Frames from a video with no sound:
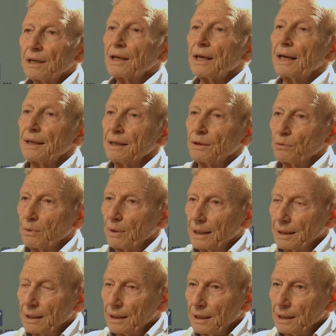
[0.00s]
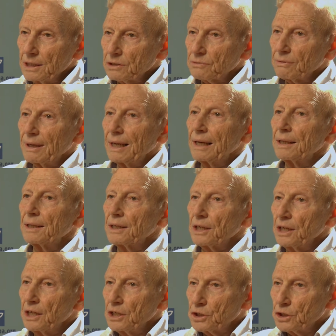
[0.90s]
And when Israel
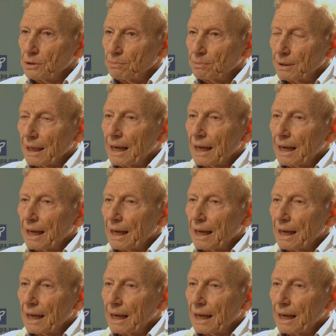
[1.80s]
and Egypt